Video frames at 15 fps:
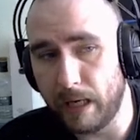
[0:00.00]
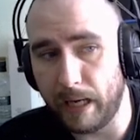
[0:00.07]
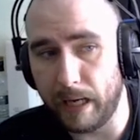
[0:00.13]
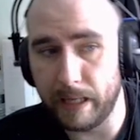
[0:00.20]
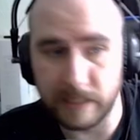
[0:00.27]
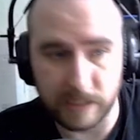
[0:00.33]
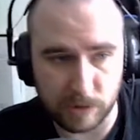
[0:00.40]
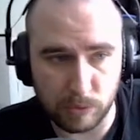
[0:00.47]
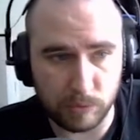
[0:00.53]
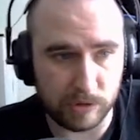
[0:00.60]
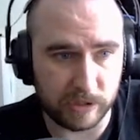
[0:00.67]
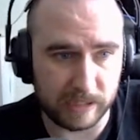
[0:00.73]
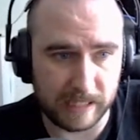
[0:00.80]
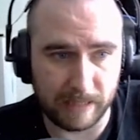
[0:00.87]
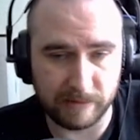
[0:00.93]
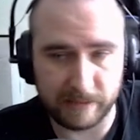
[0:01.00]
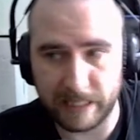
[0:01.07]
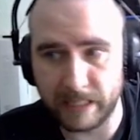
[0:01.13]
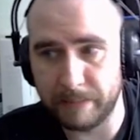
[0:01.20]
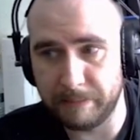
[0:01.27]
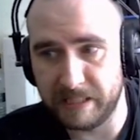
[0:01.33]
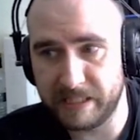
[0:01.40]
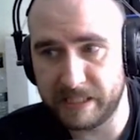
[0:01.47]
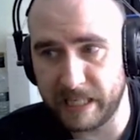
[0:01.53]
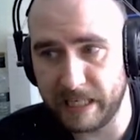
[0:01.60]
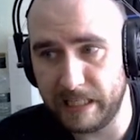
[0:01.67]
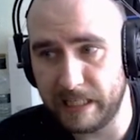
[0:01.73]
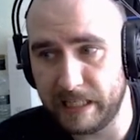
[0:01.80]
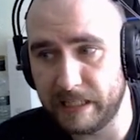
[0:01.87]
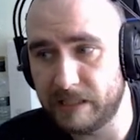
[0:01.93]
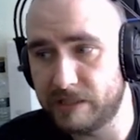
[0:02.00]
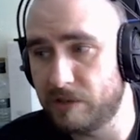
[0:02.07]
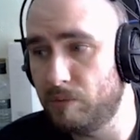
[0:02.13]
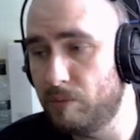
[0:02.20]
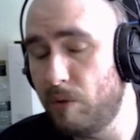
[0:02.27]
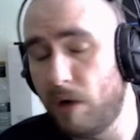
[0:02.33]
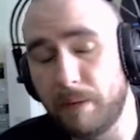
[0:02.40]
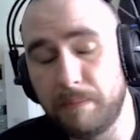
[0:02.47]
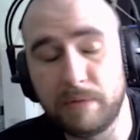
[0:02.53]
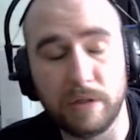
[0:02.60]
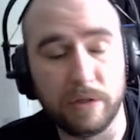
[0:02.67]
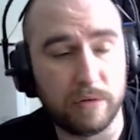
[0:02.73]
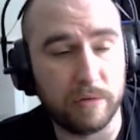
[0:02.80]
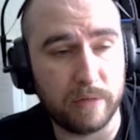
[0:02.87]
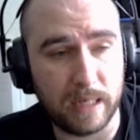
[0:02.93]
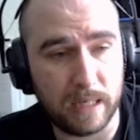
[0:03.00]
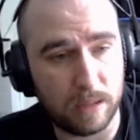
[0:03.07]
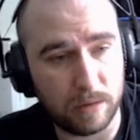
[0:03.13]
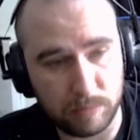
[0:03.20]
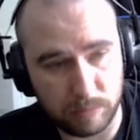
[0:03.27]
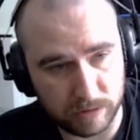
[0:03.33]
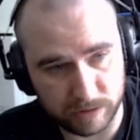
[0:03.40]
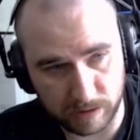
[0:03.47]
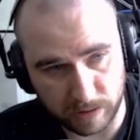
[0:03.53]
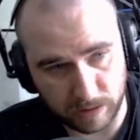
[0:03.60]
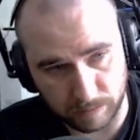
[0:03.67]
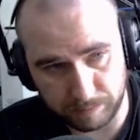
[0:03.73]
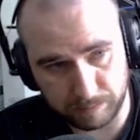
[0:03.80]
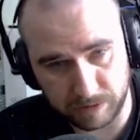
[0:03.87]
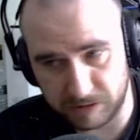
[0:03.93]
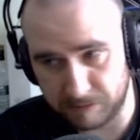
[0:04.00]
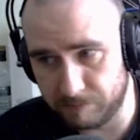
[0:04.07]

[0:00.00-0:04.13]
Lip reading: And it's all just down to enemy scaling. So what I'm going to do now is I'm just